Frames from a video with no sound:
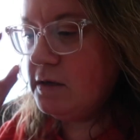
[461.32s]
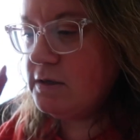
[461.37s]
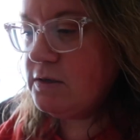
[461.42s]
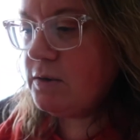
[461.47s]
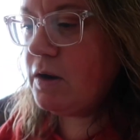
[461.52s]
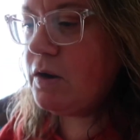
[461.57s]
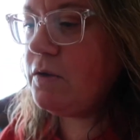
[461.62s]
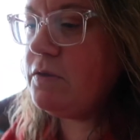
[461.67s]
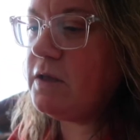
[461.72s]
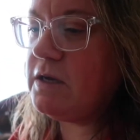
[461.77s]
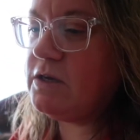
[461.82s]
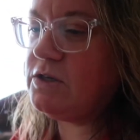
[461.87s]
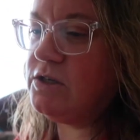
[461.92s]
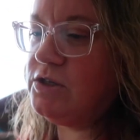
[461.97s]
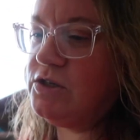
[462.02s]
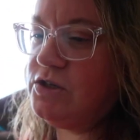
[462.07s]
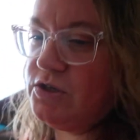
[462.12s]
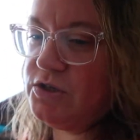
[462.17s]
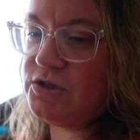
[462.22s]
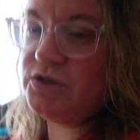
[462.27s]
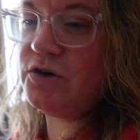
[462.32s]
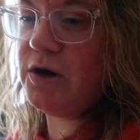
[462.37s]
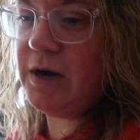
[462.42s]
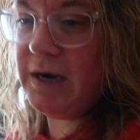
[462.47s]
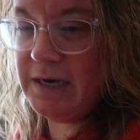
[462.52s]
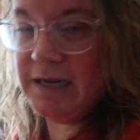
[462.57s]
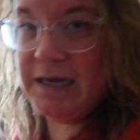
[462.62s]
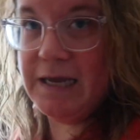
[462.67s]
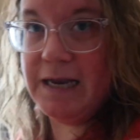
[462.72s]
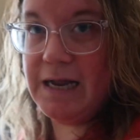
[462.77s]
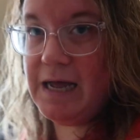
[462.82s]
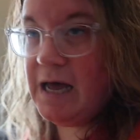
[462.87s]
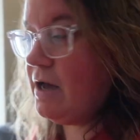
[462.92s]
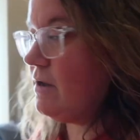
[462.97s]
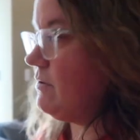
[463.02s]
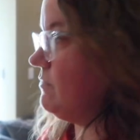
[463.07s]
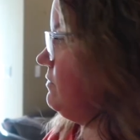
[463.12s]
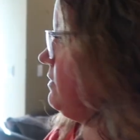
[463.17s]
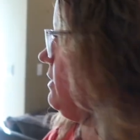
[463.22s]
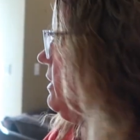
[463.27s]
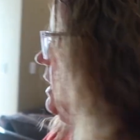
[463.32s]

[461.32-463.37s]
so I don't think she's just trying to get out of